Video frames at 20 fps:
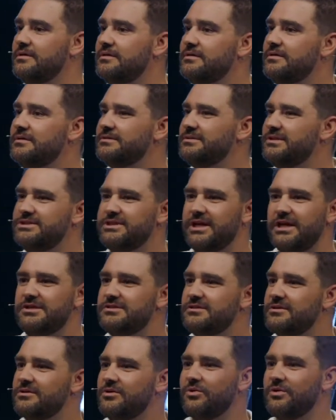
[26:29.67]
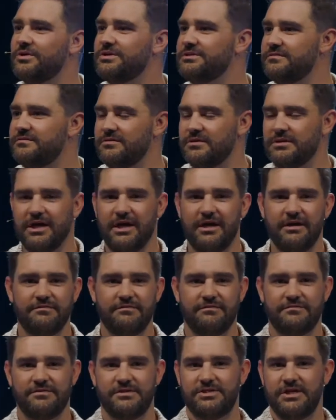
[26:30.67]
to change the course of your
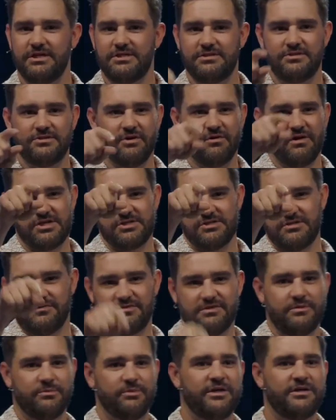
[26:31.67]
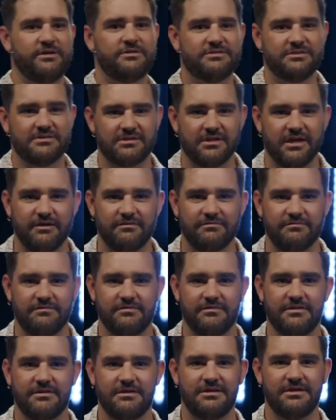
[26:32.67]
life, to change the direction of someone else's life.
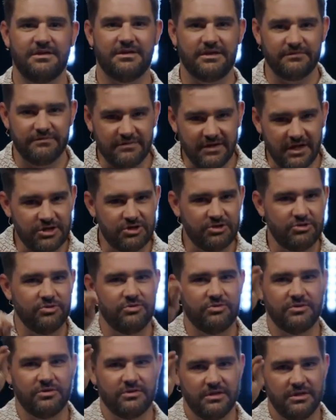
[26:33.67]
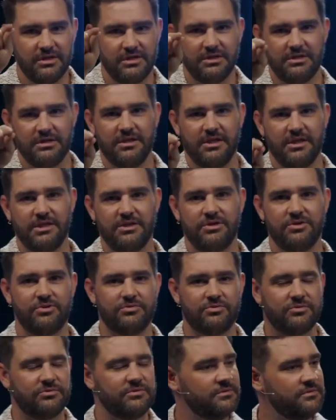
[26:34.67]
And if not you, then who?
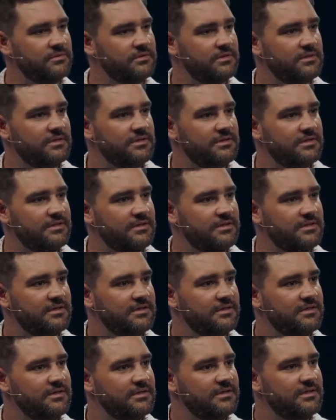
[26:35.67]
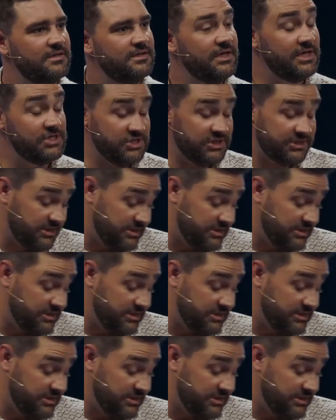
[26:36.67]
And she says,